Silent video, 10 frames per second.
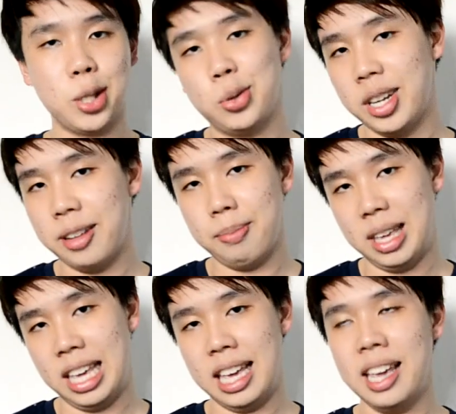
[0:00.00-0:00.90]
persuaded
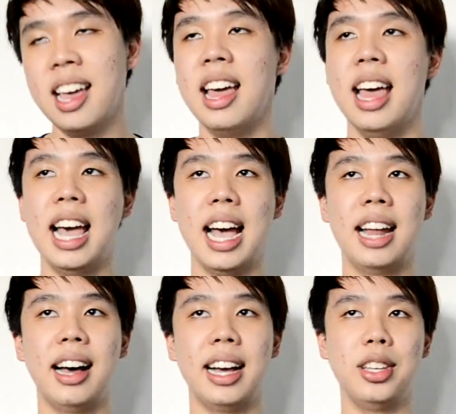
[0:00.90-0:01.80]
me
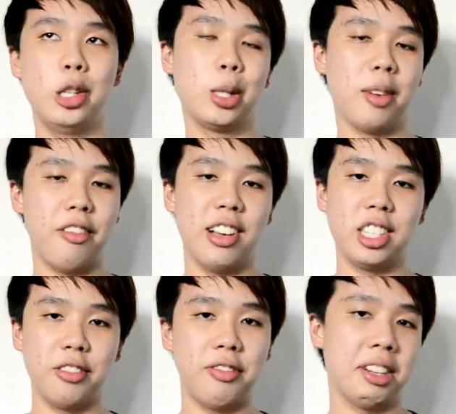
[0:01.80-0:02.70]
and I used my
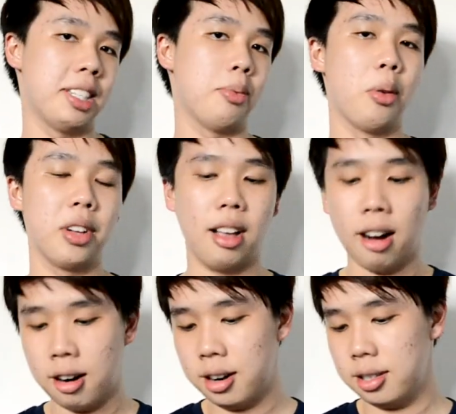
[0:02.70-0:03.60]
fashion fast forward
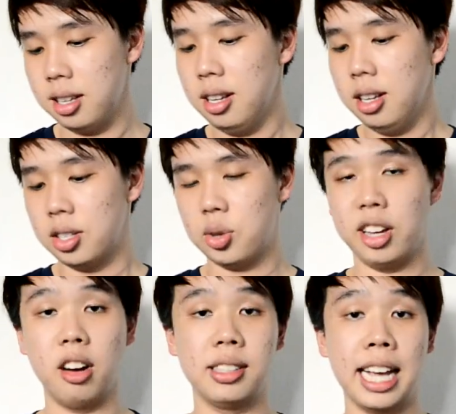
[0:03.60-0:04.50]
card, so I
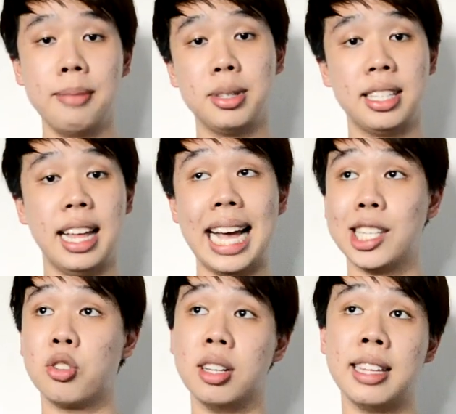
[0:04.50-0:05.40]
got ten percent
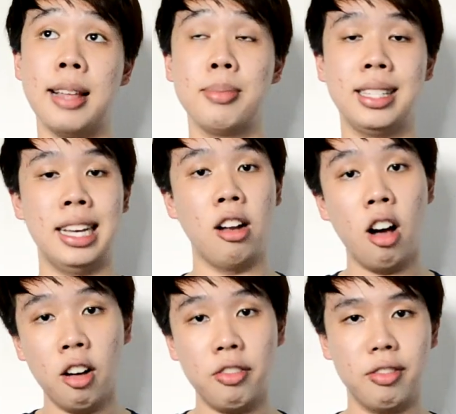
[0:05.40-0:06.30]
extra ten percent
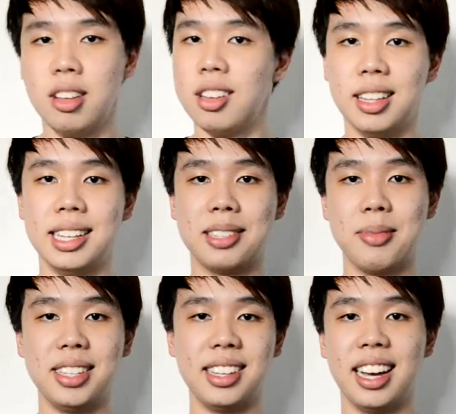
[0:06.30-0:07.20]
off. It's
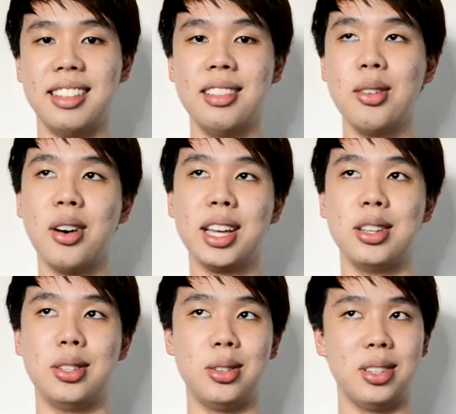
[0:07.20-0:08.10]
amazing. I didn't know I
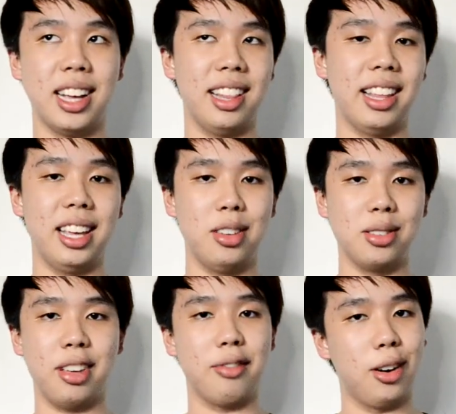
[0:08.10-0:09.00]
could do that, like
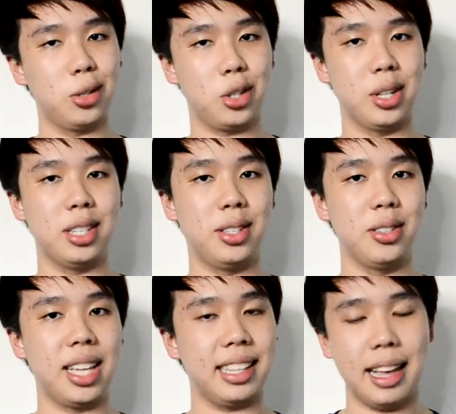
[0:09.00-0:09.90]
using voucher and
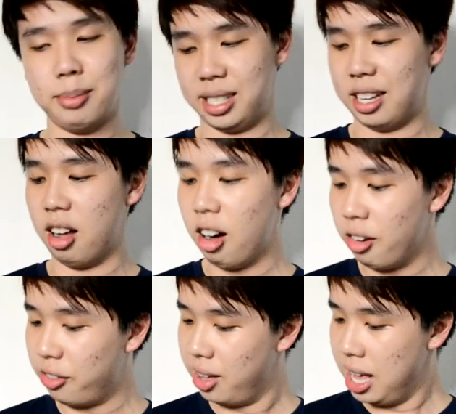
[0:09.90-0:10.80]
still get ten percent
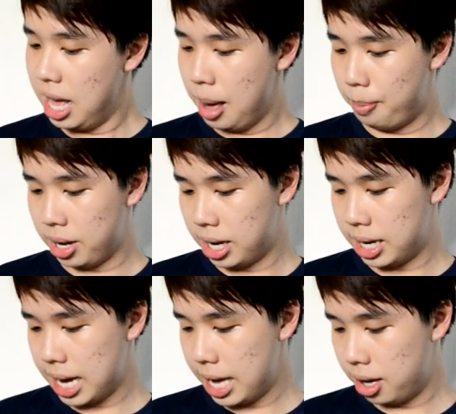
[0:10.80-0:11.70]
off. But
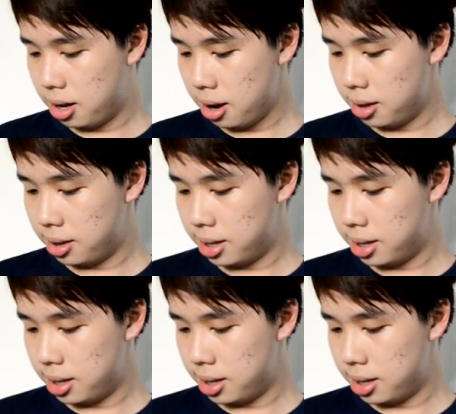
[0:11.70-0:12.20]
I got